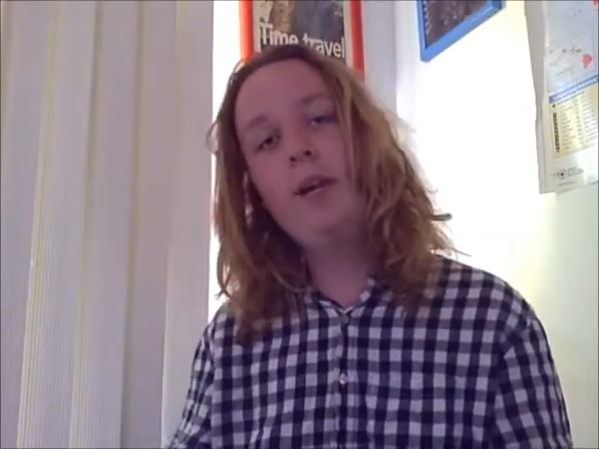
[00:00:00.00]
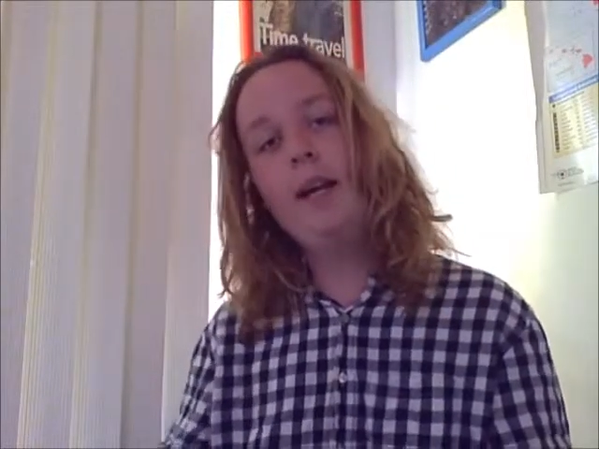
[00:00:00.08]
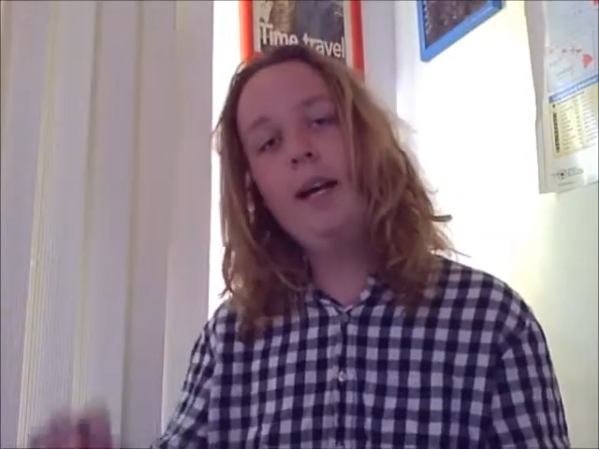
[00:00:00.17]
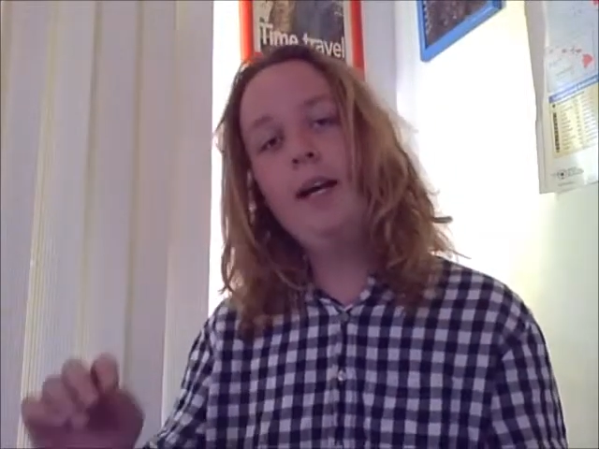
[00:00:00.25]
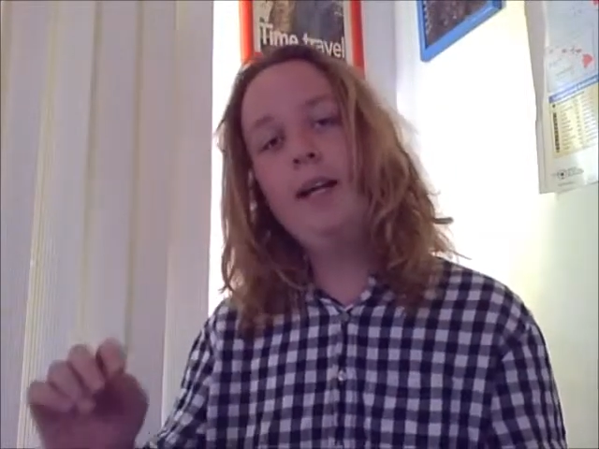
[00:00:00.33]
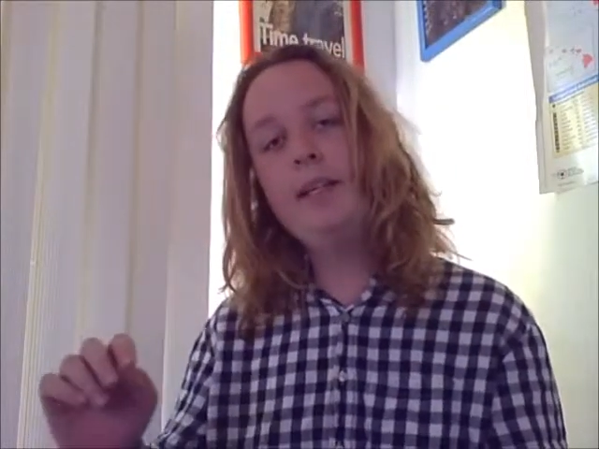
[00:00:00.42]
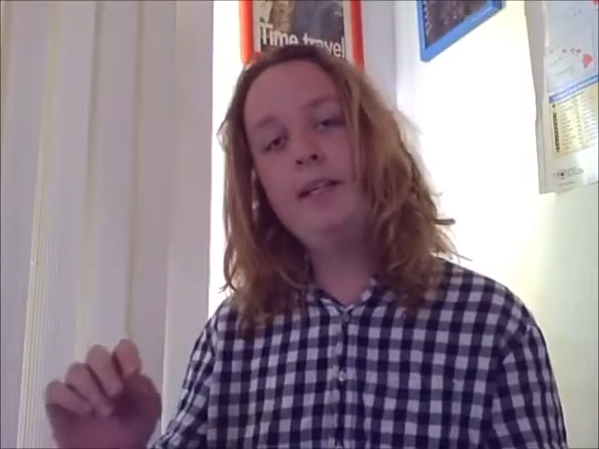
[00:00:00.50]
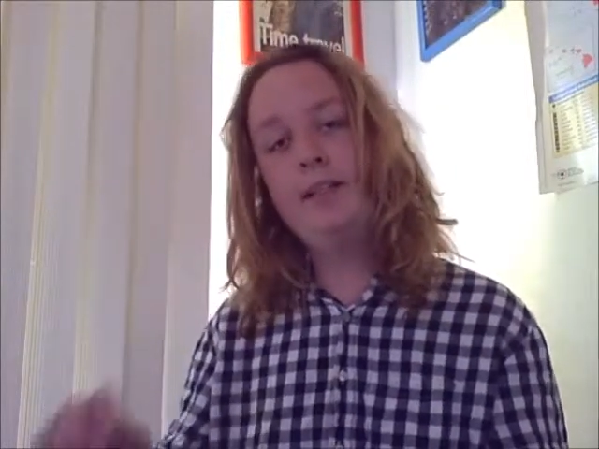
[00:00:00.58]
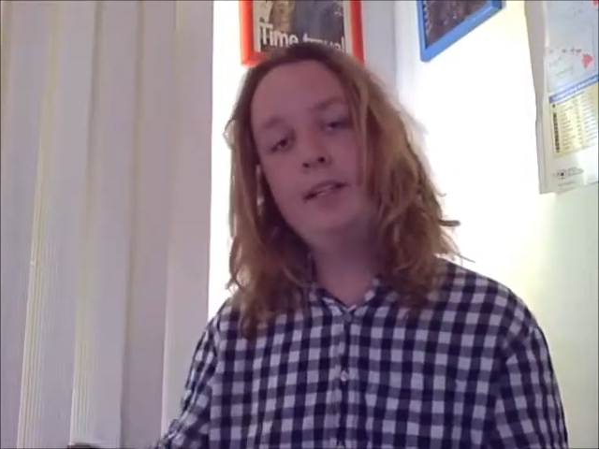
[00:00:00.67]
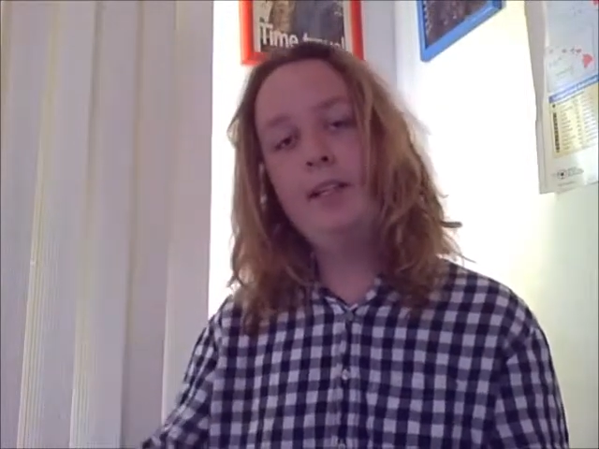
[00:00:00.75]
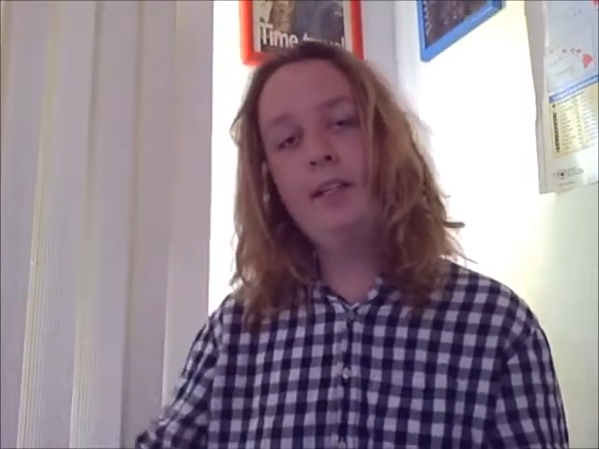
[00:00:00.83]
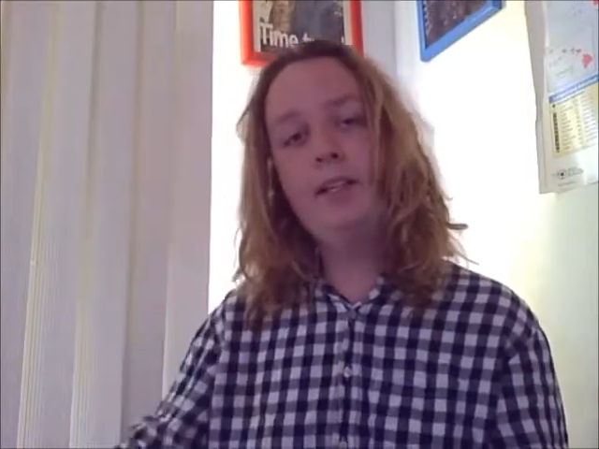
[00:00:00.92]
guys
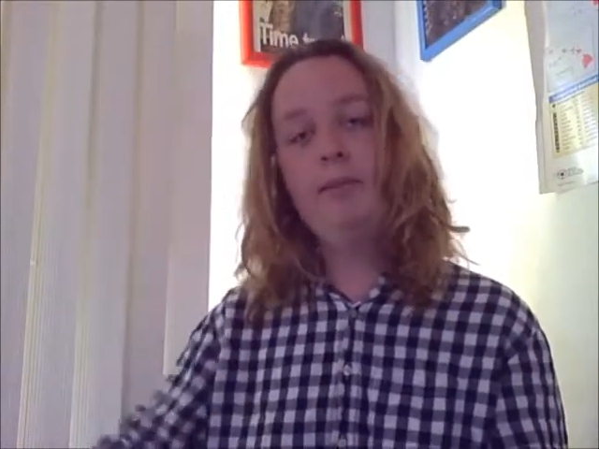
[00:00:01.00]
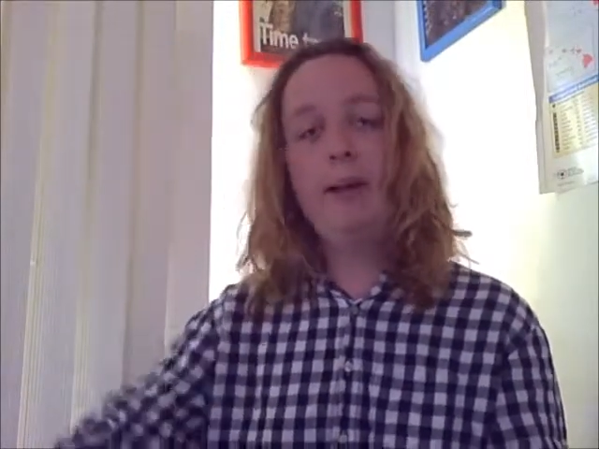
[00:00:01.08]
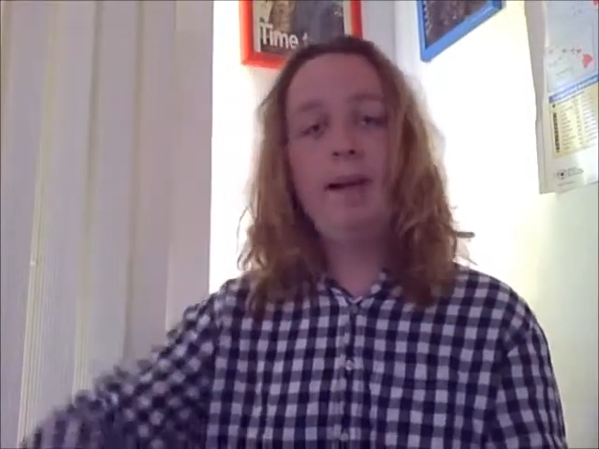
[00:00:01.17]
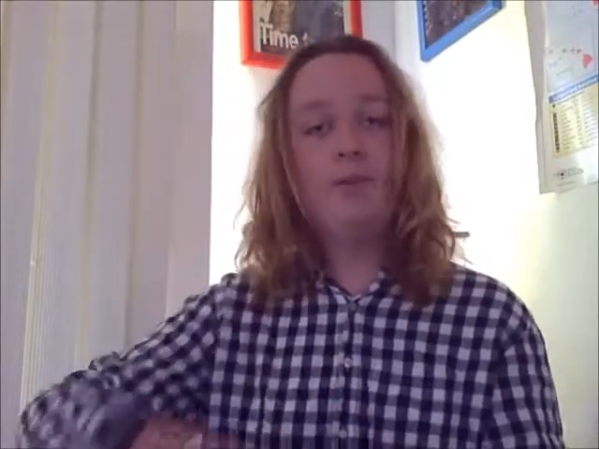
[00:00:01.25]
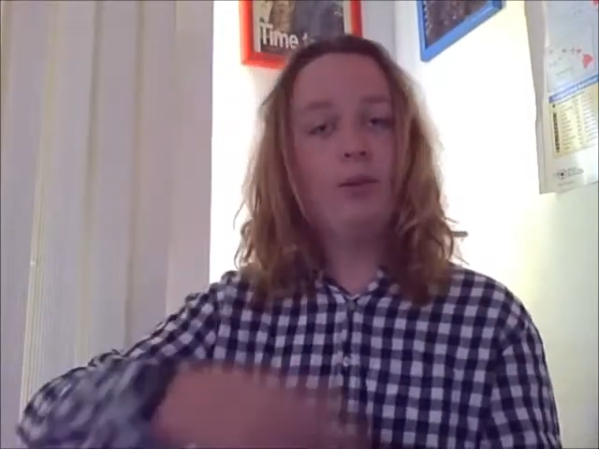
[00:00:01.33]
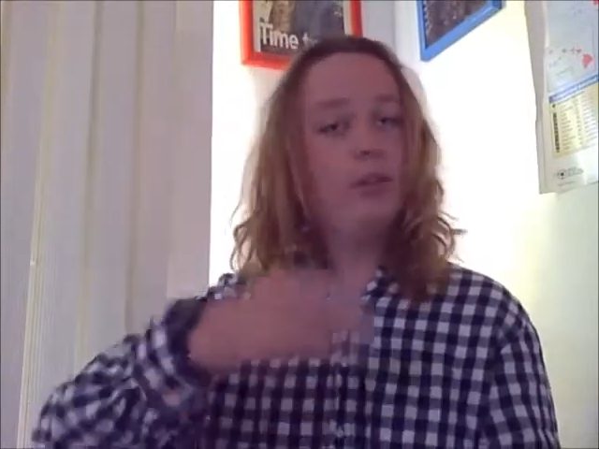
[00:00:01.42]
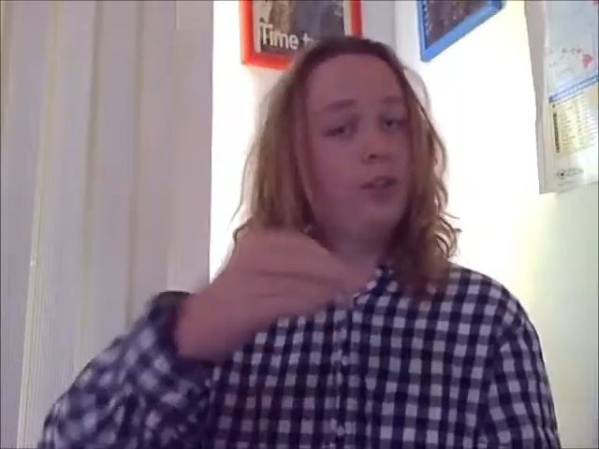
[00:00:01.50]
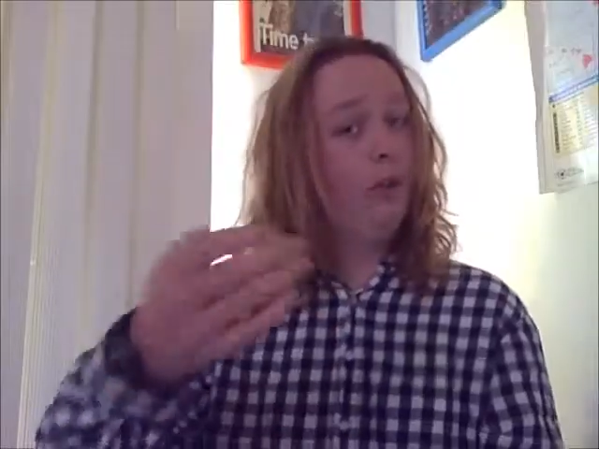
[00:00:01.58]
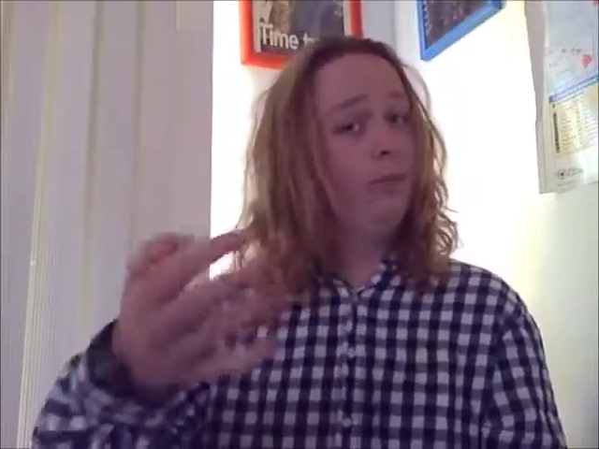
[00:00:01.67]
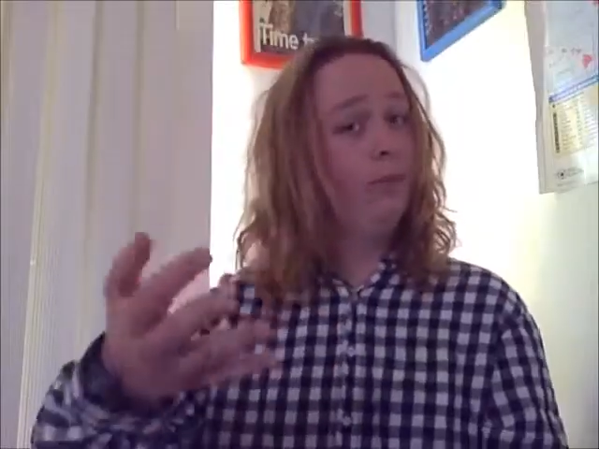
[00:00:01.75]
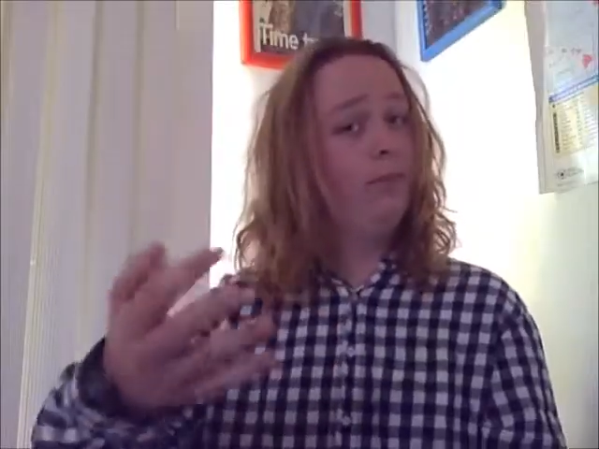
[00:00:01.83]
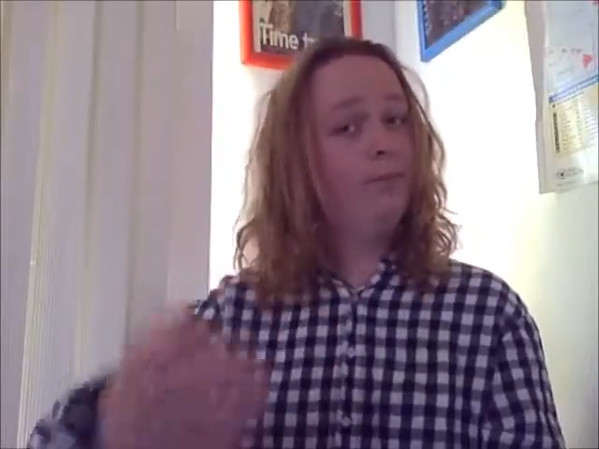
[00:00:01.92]
after it's
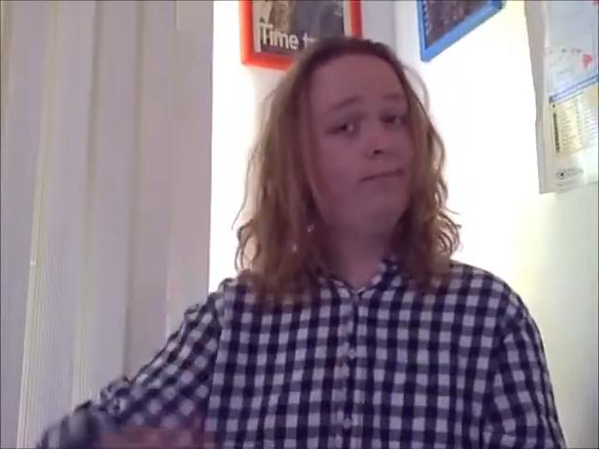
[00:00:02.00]
over.